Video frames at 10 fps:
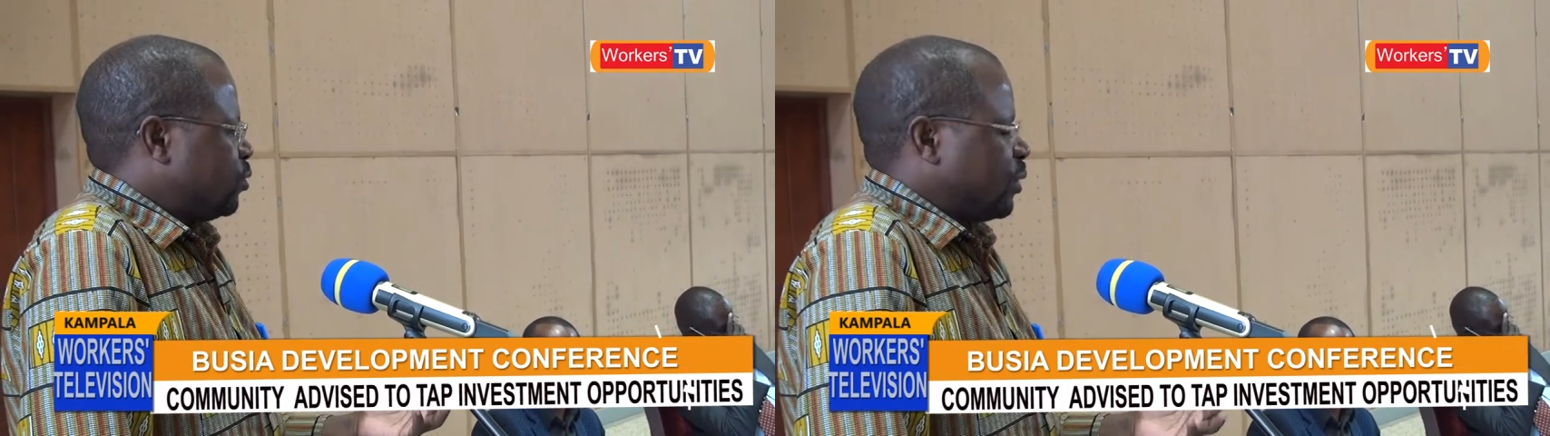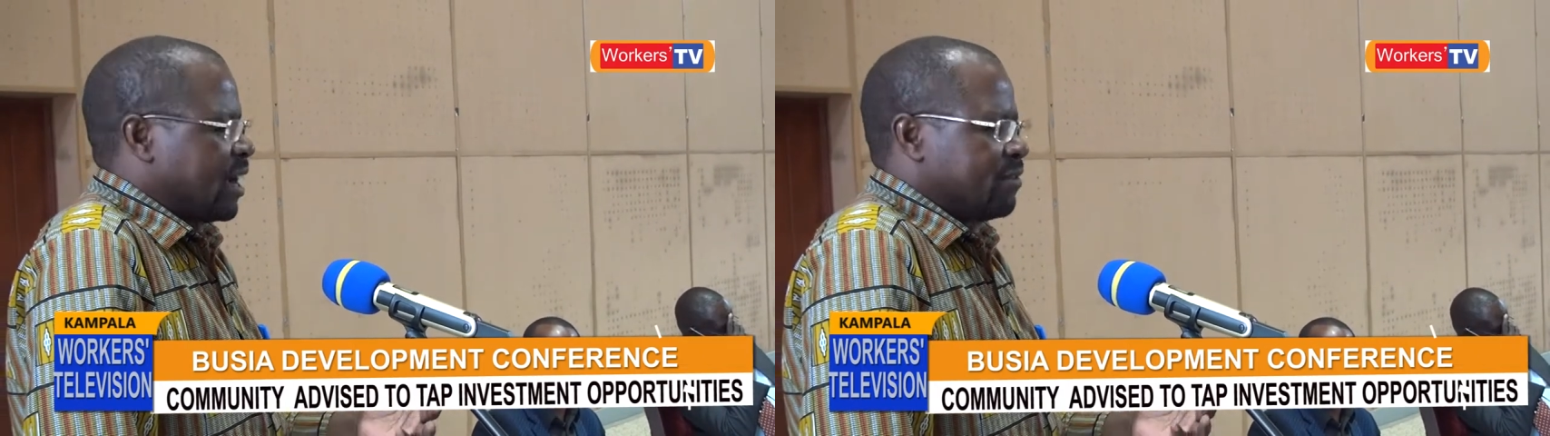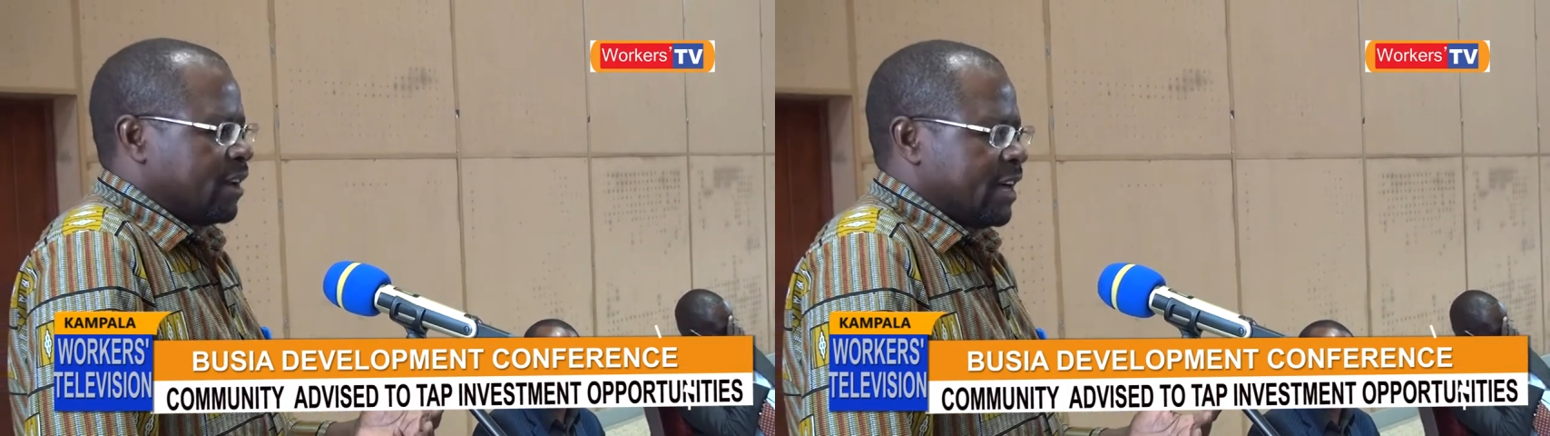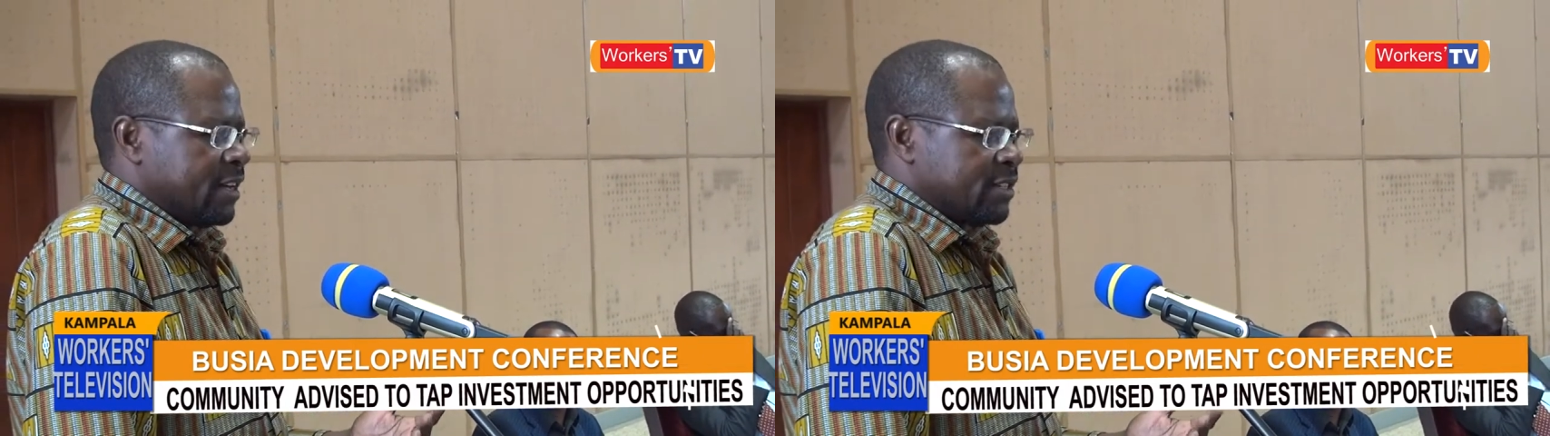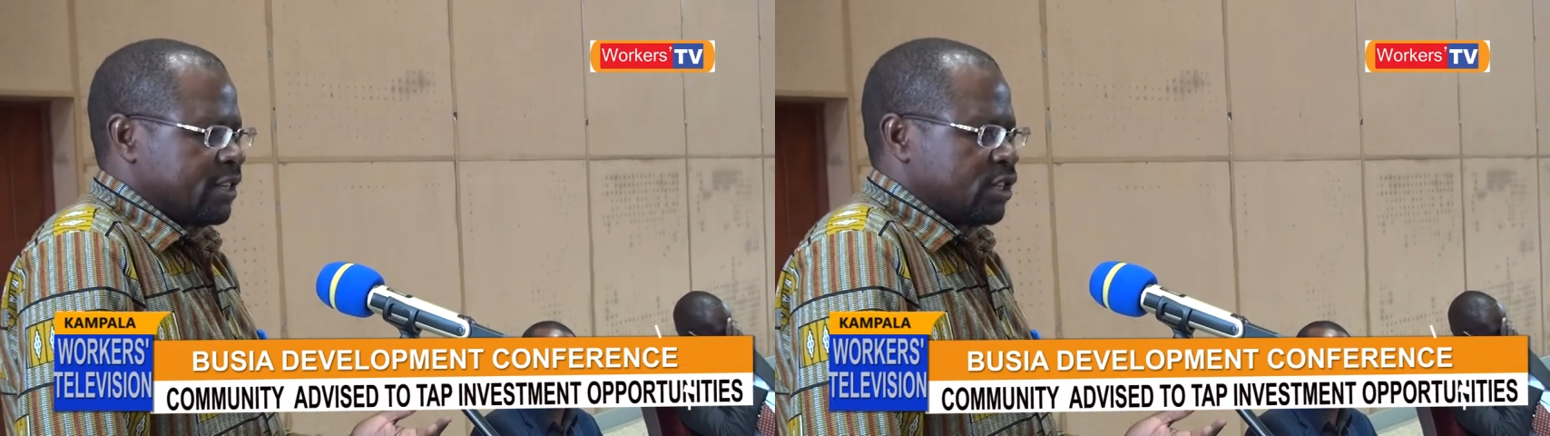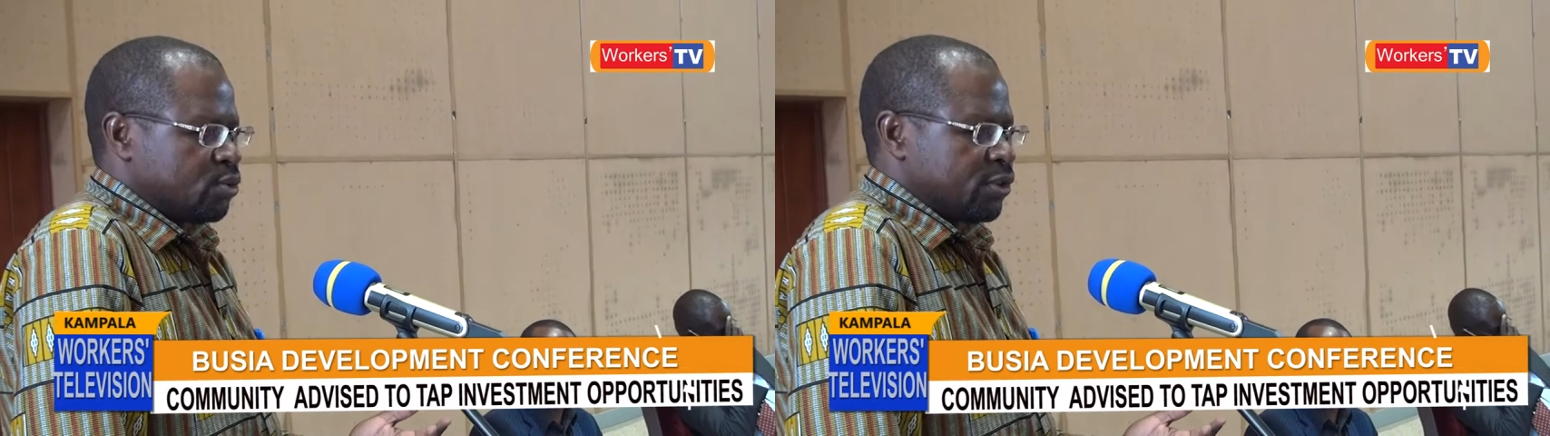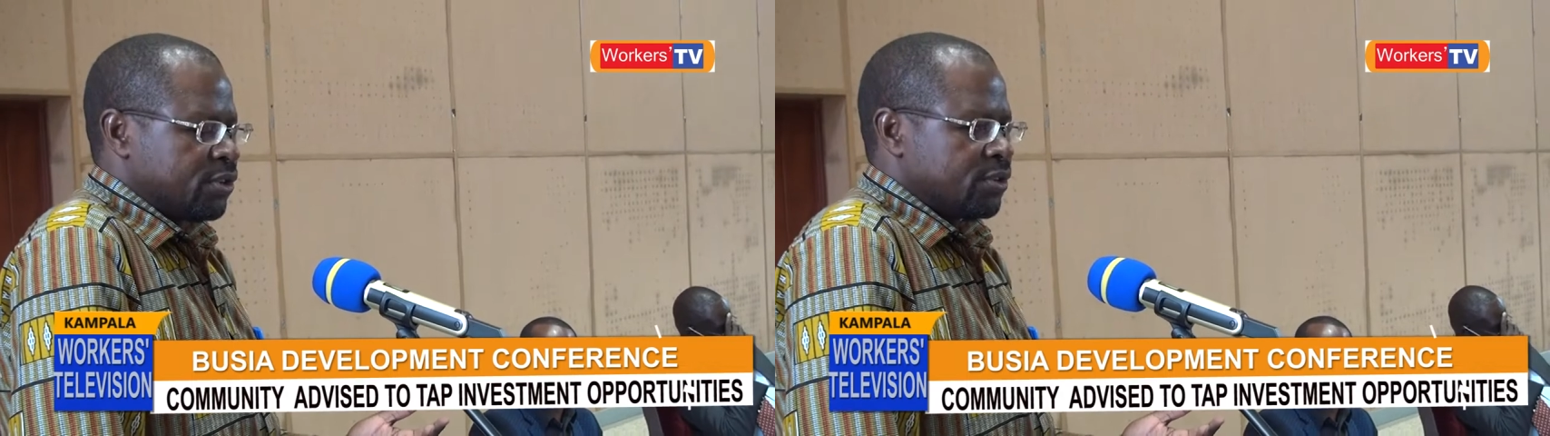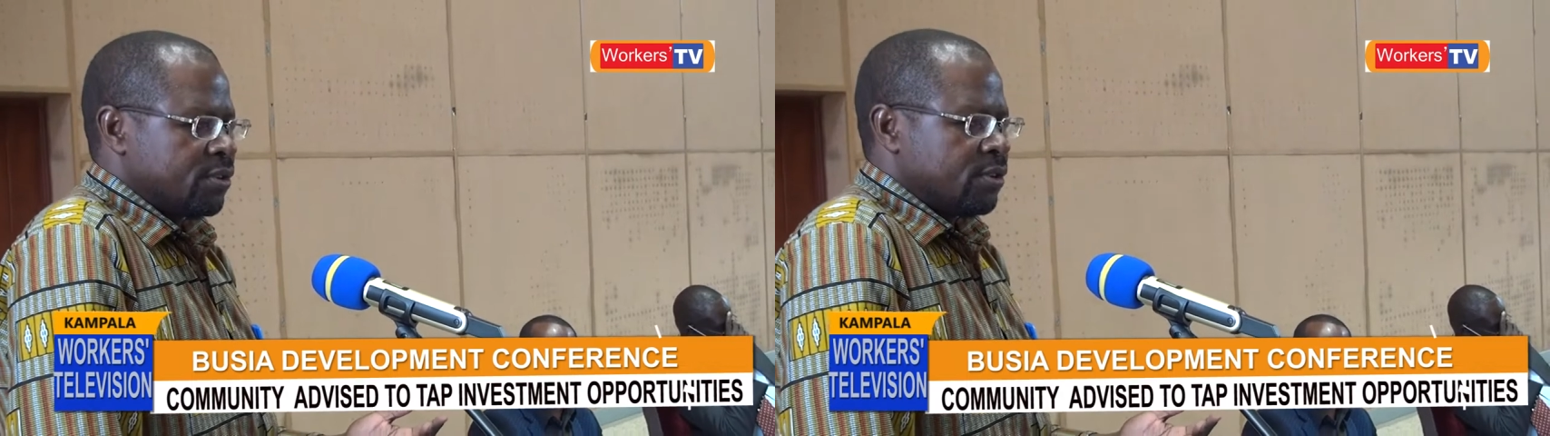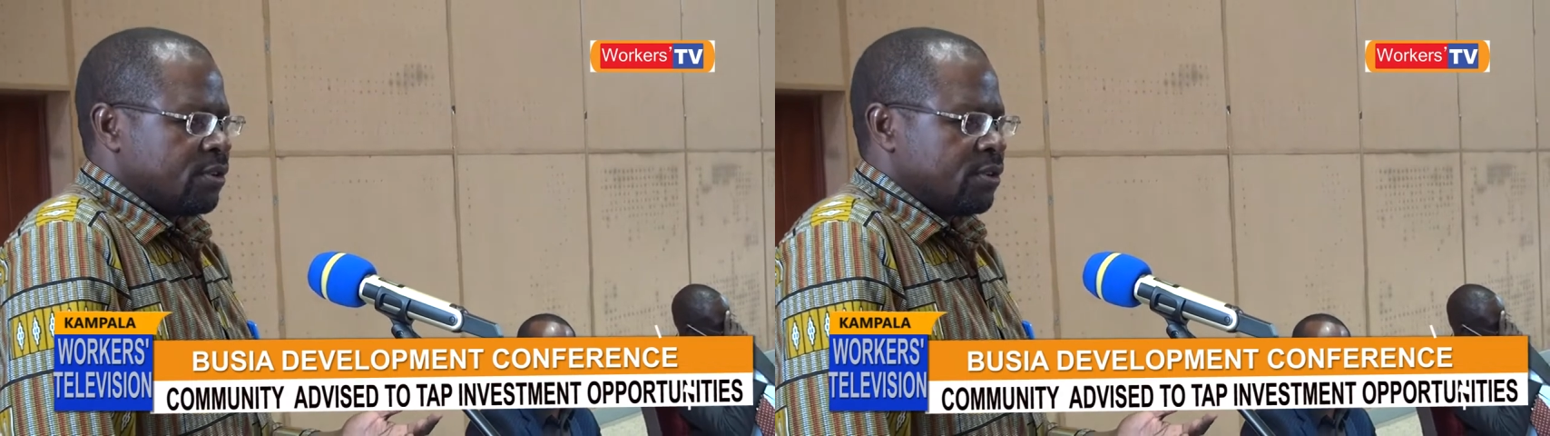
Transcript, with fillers: we have done as a district.